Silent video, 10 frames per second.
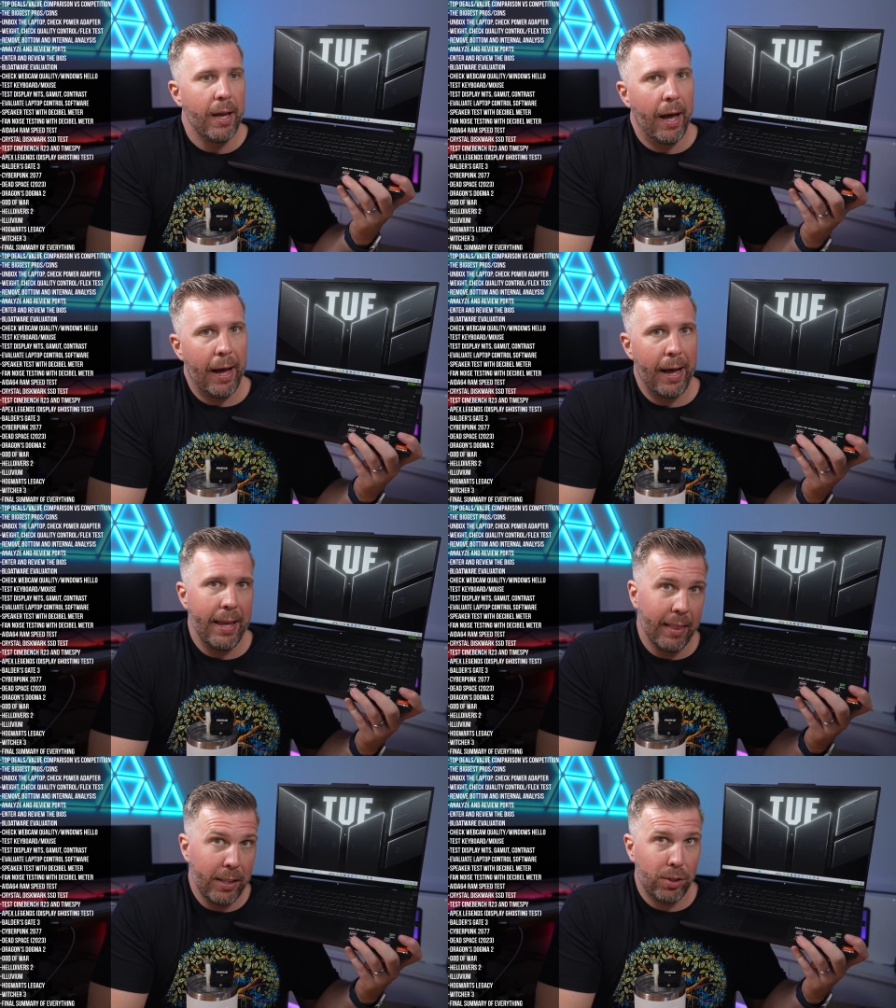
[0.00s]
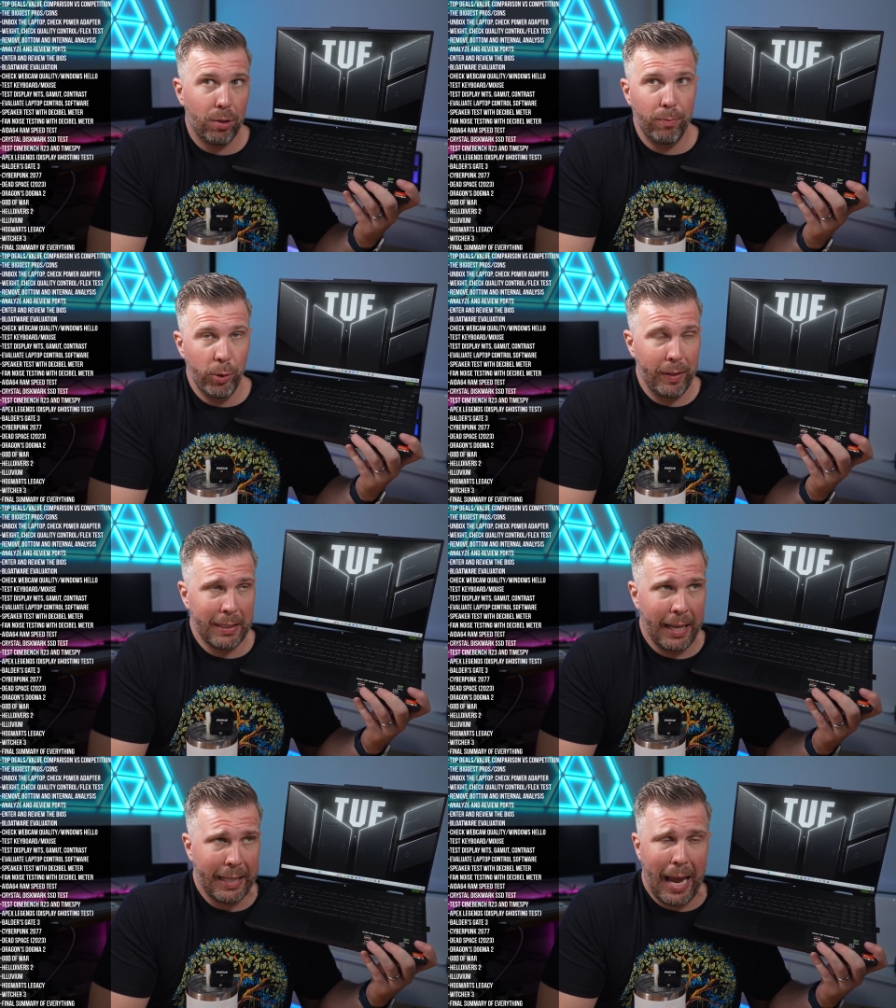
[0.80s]
uh, unless you're moving
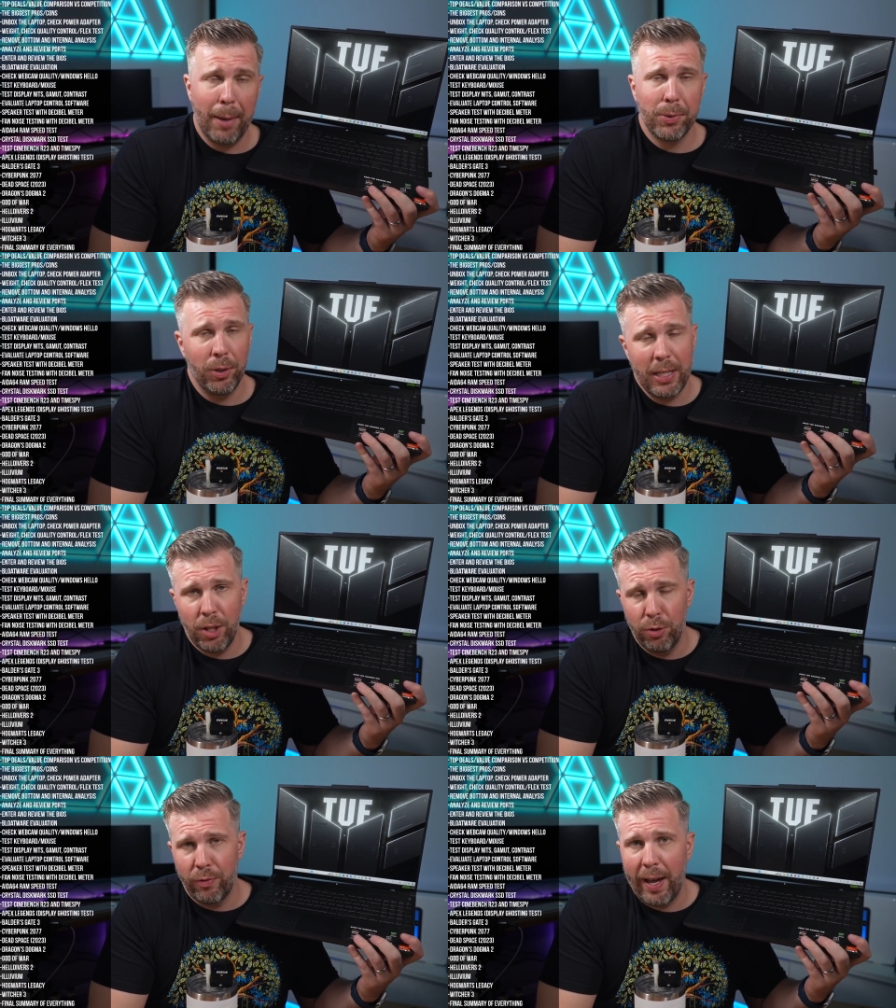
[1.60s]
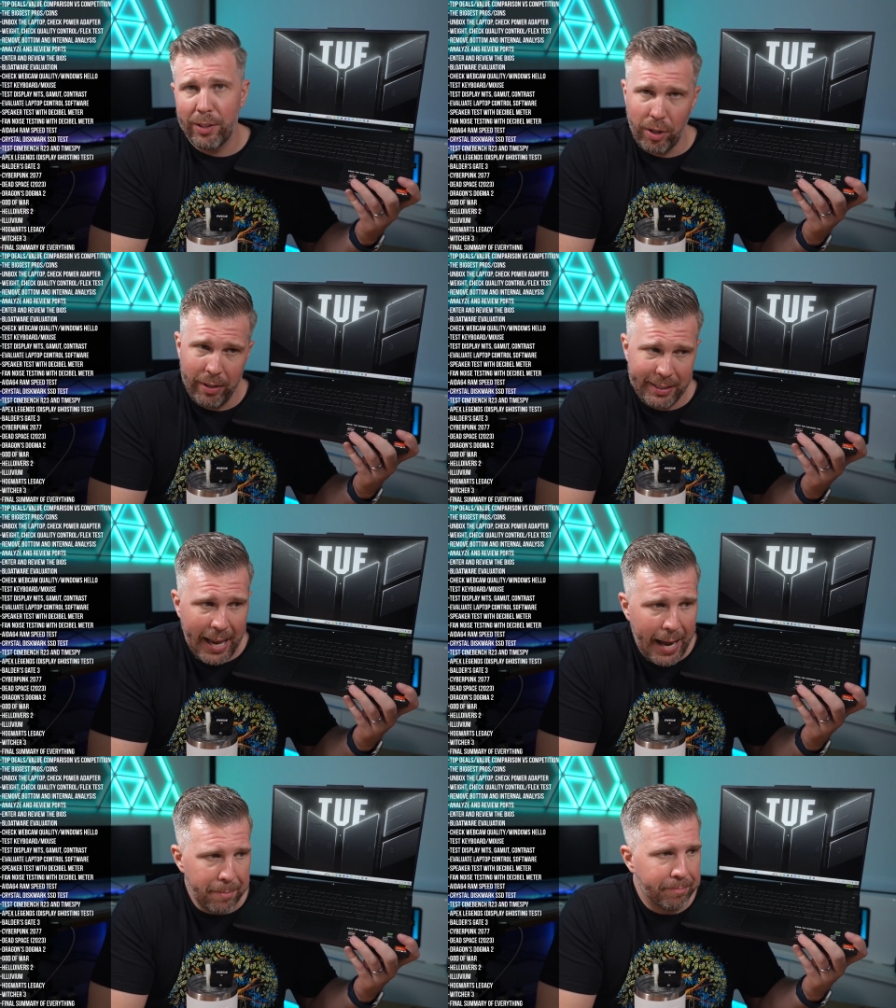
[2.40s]
like absolutely huge files all the
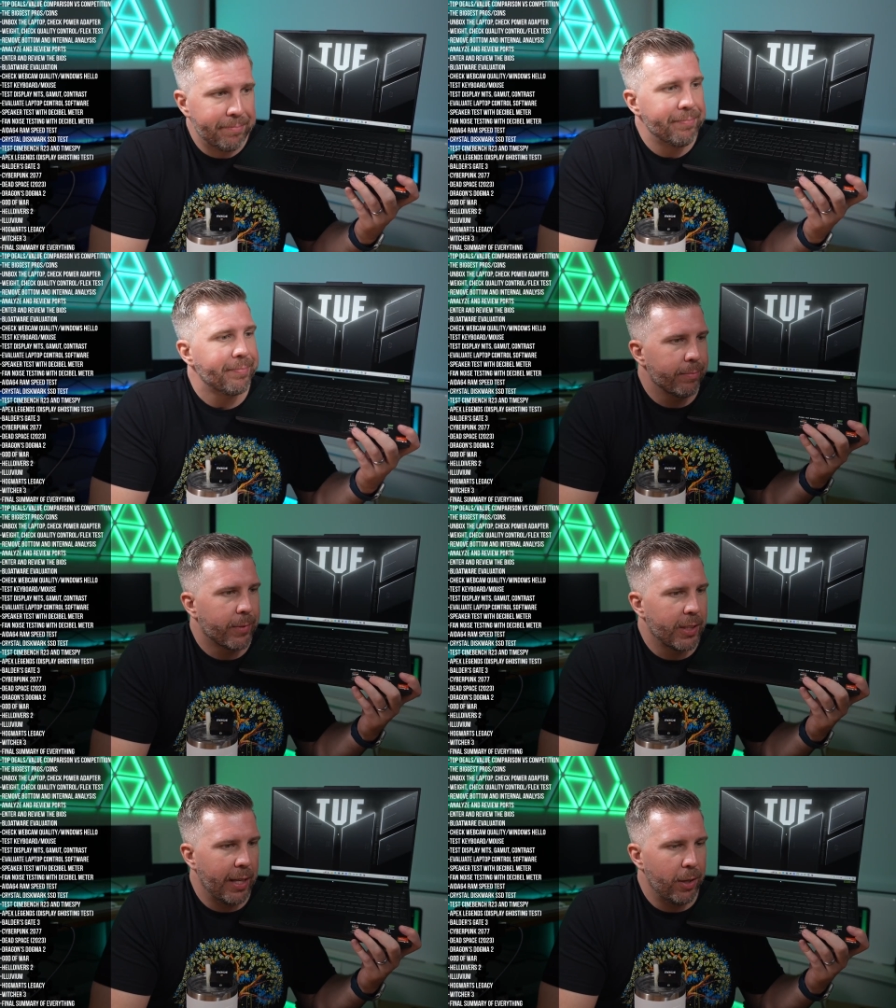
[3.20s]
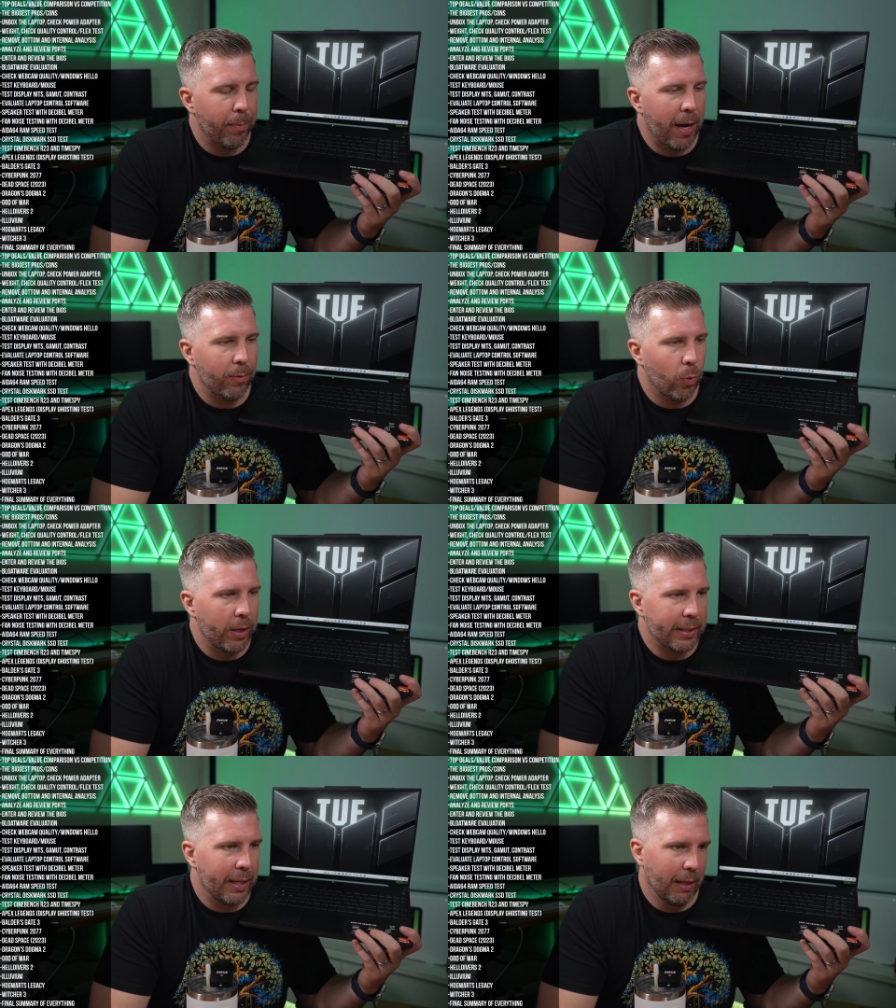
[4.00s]
time because then you might want
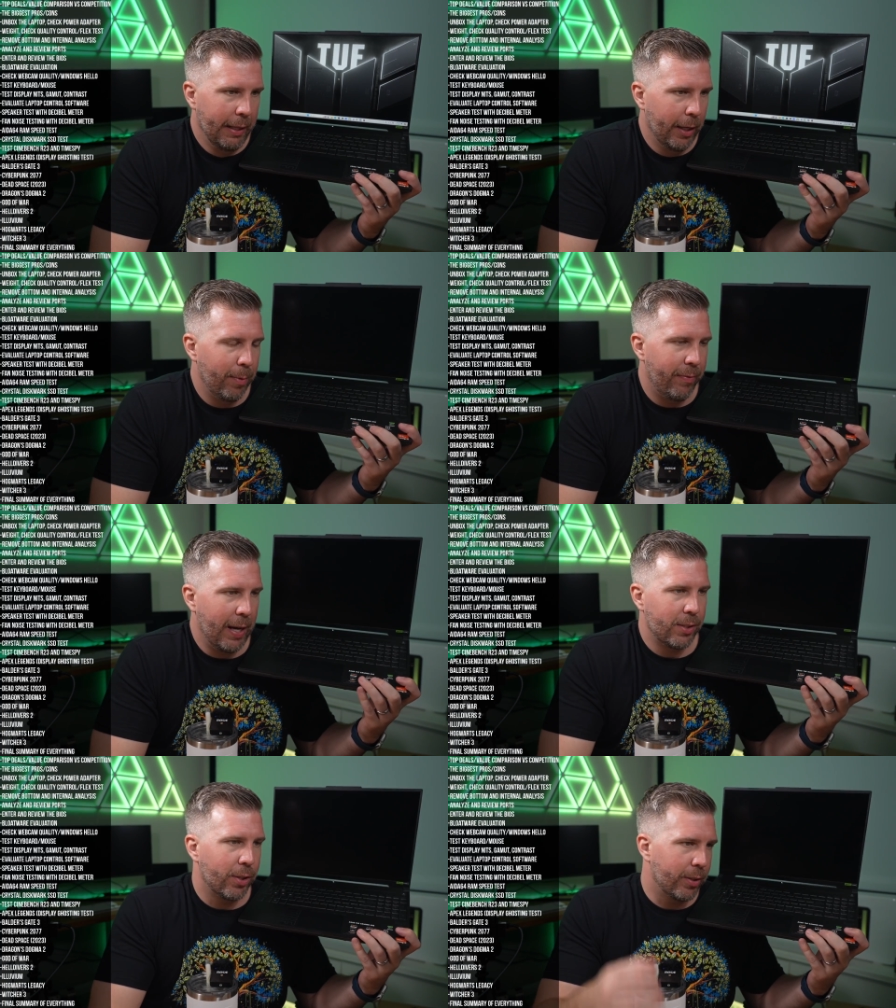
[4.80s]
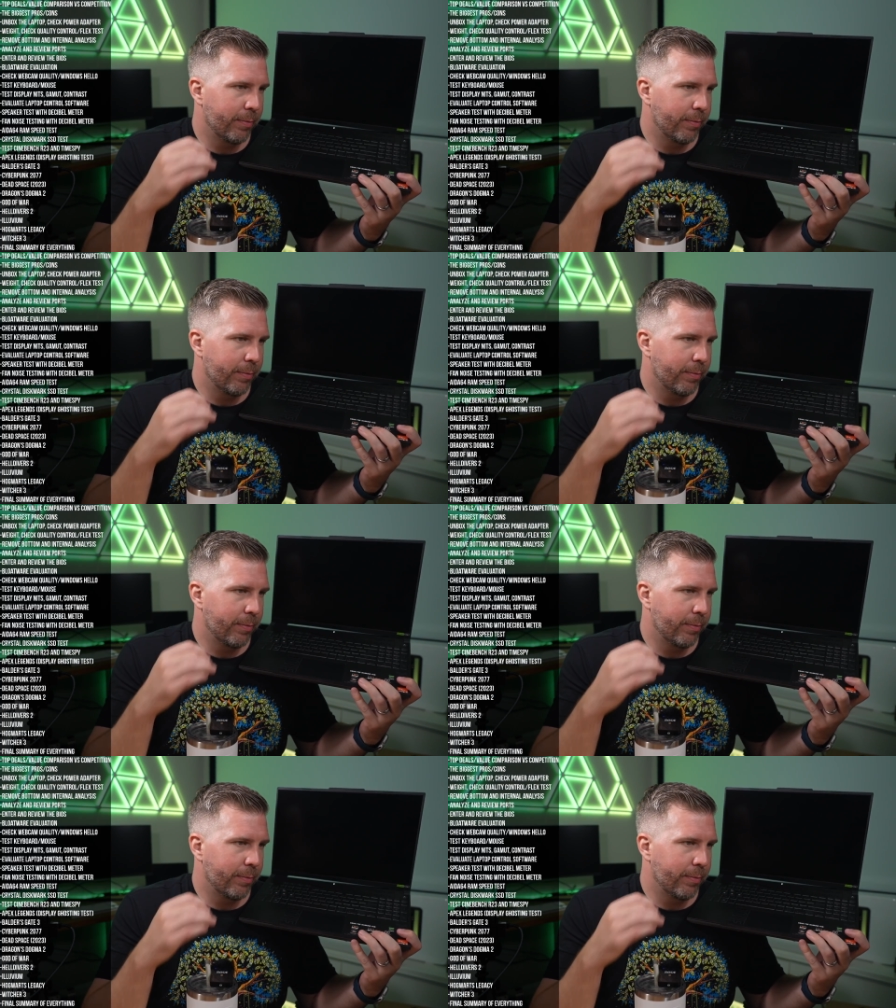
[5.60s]
to get a little bit faster